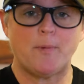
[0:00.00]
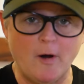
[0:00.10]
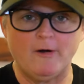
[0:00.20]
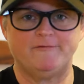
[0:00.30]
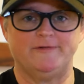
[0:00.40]

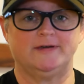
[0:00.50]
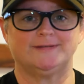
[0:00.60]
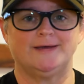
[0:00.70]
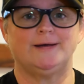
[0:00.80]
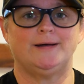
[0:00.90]

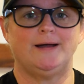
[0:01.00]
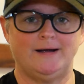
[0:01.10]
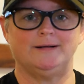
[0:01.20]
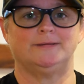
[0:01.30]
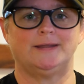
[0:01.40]
perfect
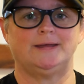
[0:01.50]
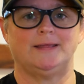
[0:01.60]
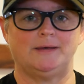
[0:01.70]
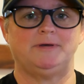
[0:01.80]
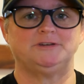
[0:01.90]
holiday
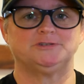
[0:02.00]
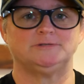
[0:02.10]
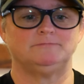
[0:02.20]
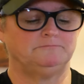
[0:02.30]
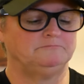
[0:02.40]
libation.